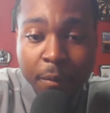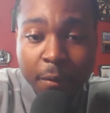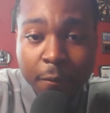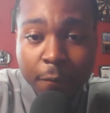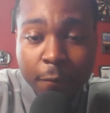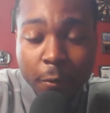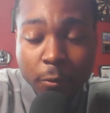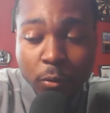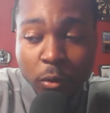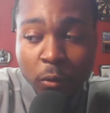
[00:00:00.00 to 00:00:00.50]
a
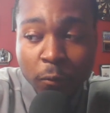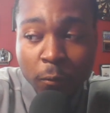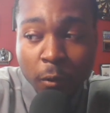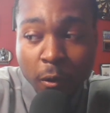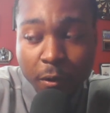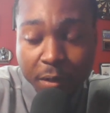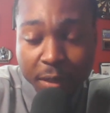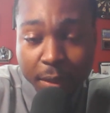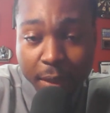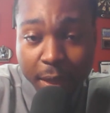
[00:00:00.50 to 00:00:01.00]
first
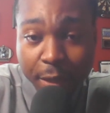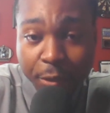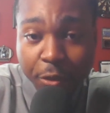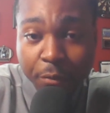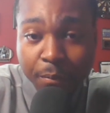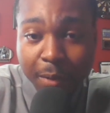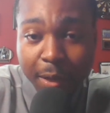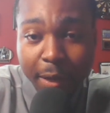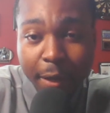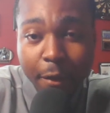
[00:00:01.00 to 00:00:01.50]
overall
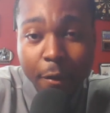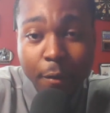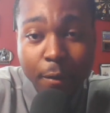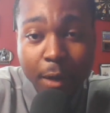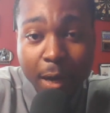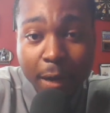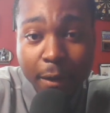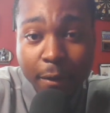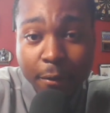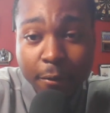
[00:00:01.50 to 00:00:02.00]
selection by
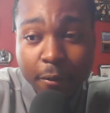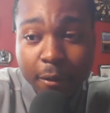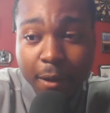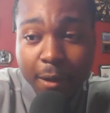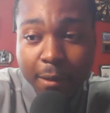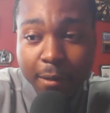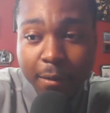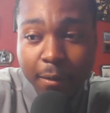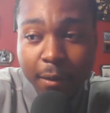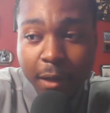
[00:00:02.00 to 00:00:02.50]
Carolina in
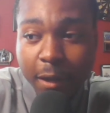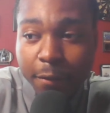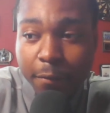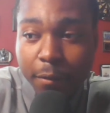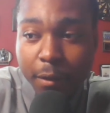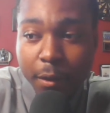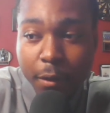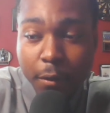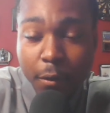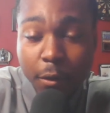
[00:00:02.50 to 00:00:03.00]

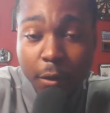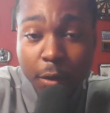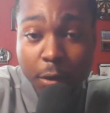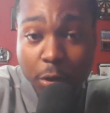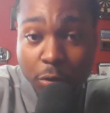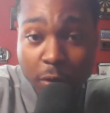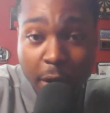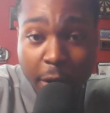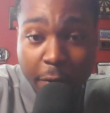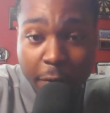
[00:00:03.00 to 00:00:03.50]
2011 in a
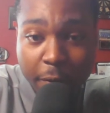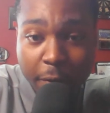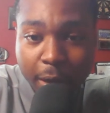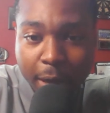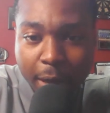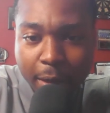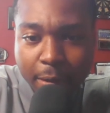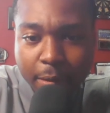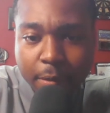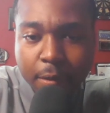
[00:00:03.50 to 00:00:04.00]
good draft
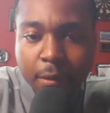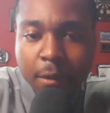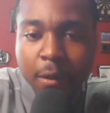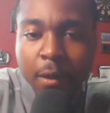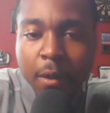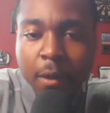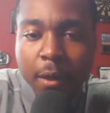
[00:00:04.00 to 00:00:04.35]
class.